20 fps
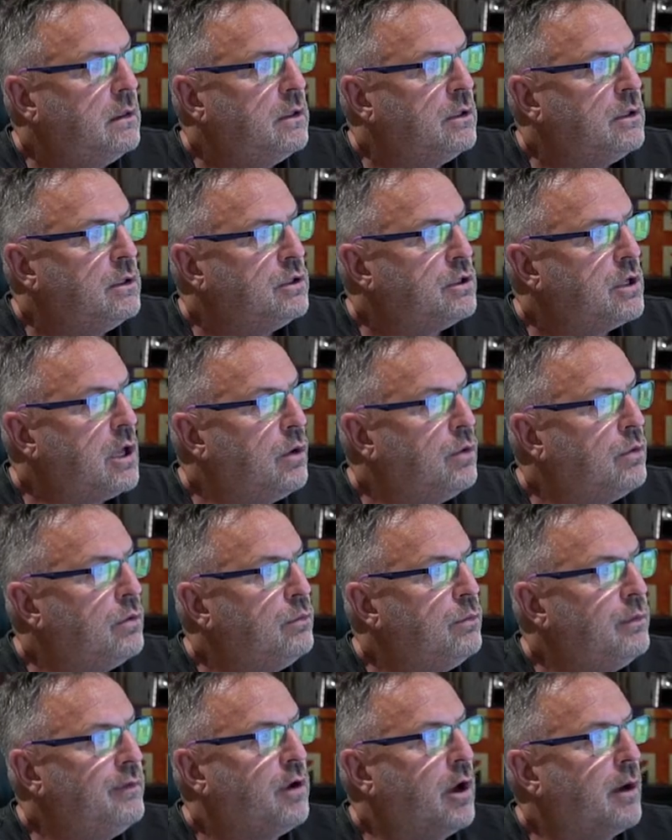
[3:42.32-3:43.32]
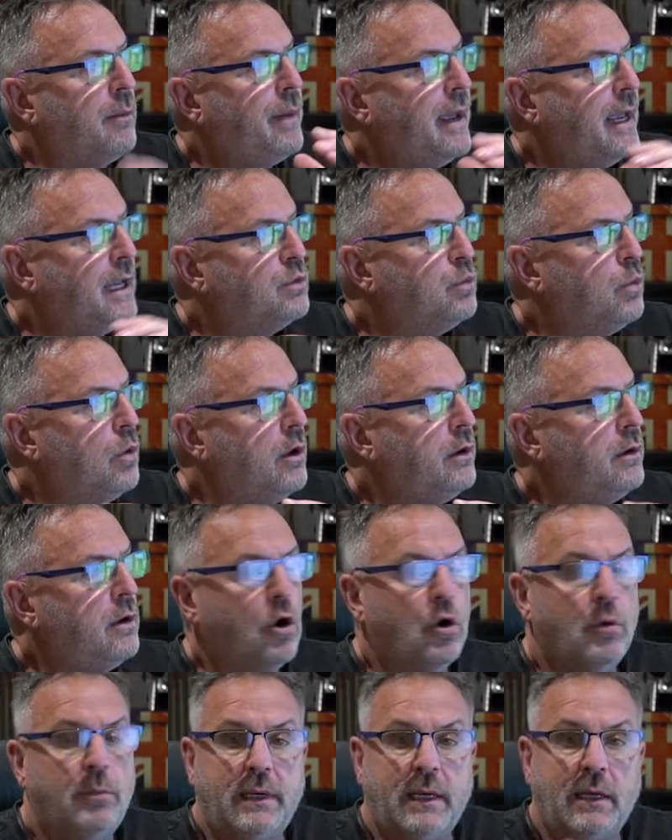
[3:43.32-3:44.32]
So we've got page one
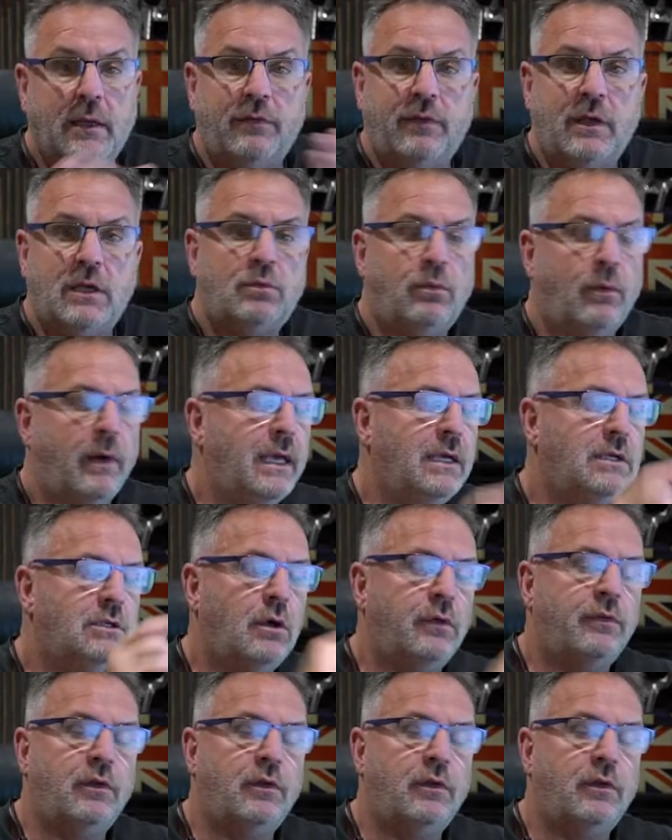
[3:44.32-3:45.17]
opening this way, so the